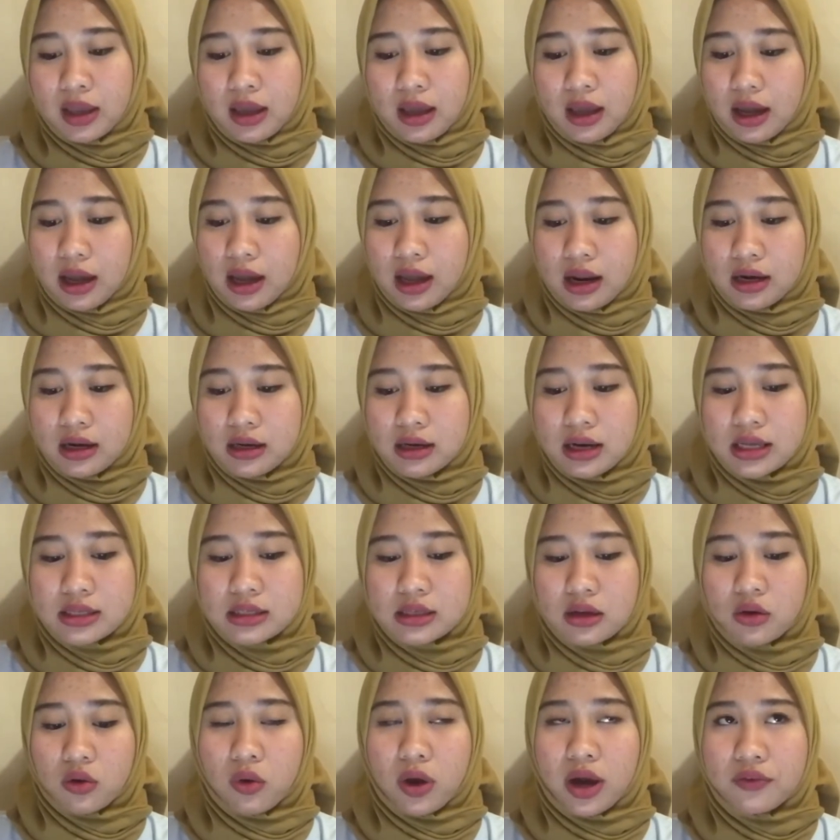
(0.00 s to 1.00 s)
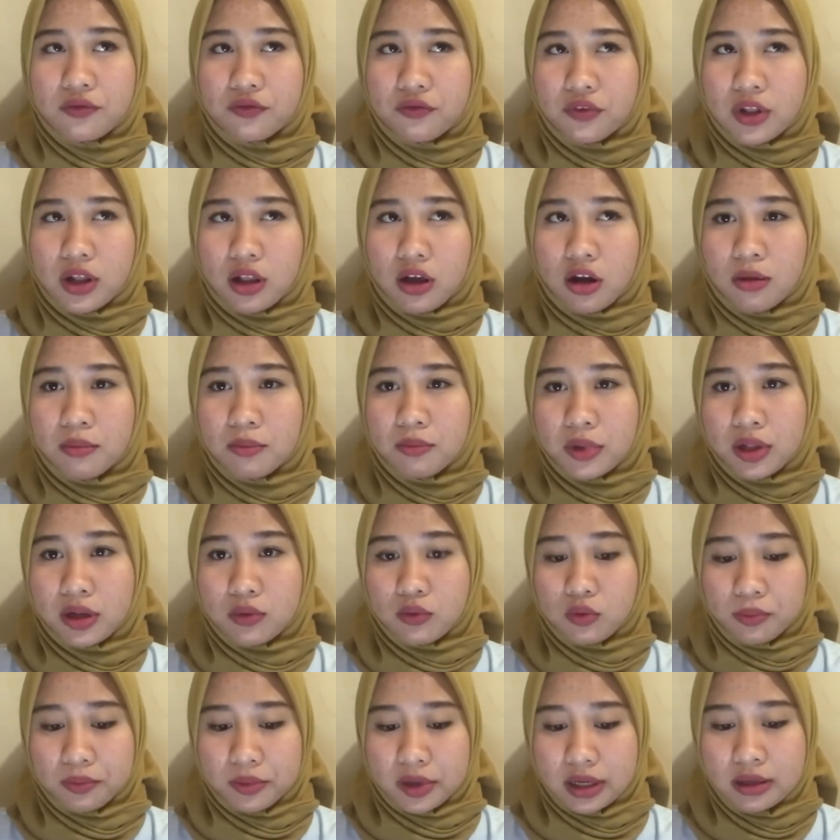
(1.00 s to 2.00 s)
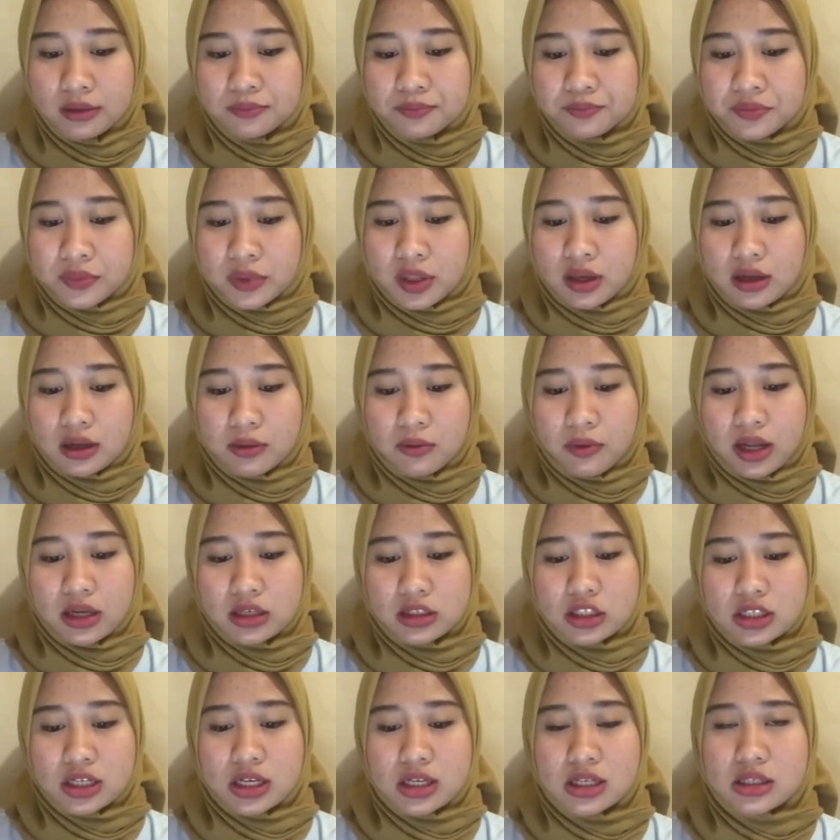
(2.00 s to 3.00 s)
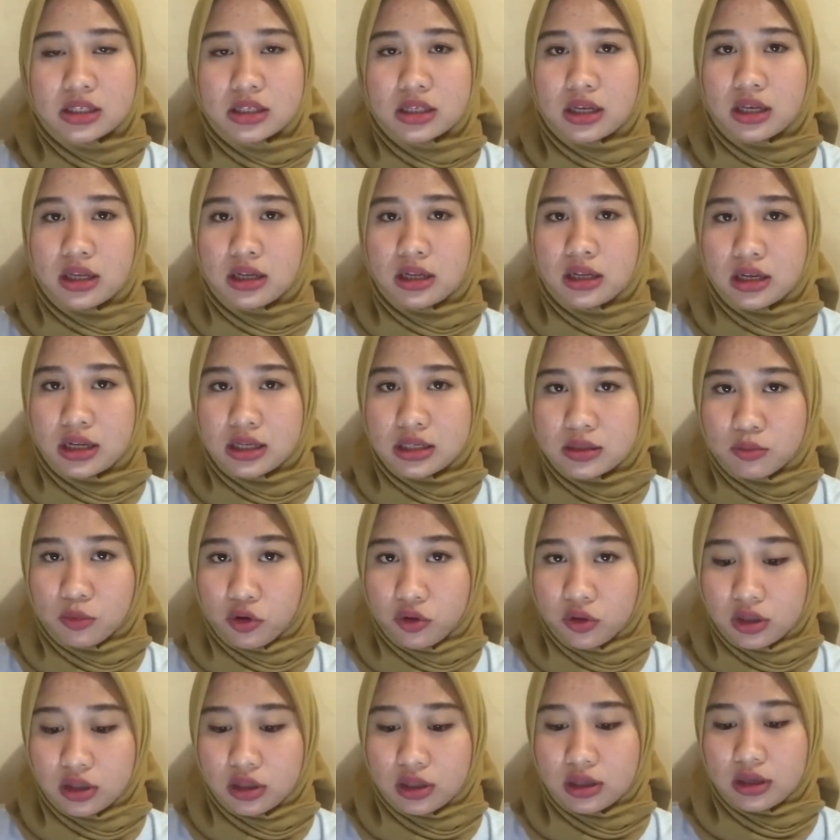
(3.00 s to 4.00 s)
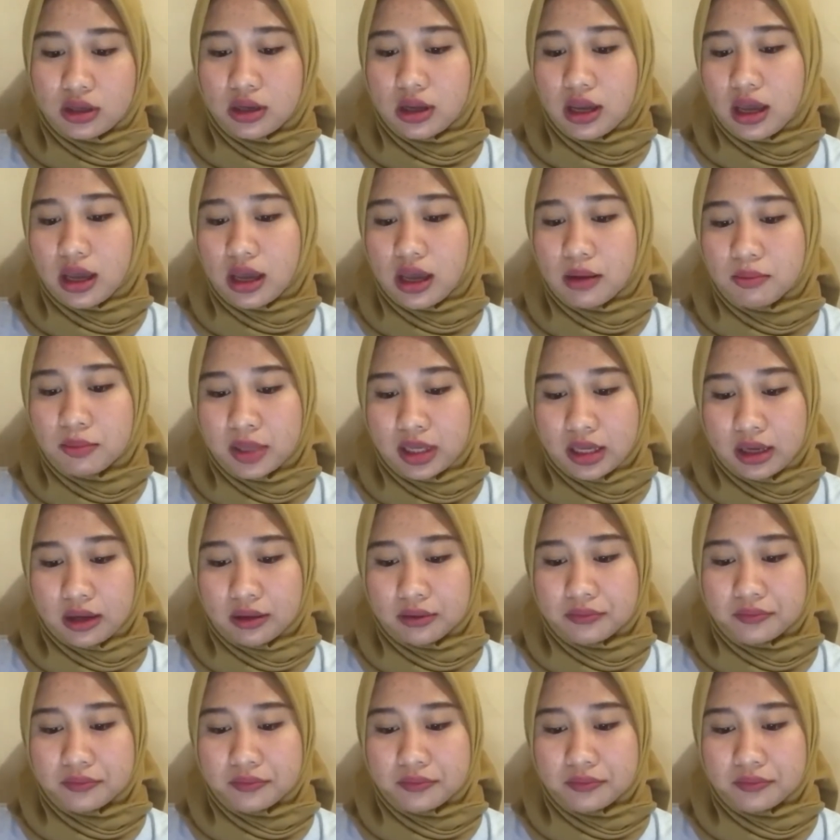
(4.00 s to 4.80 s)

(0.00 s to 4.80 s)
and doesn't quite feel complete woman when she is in this mode being.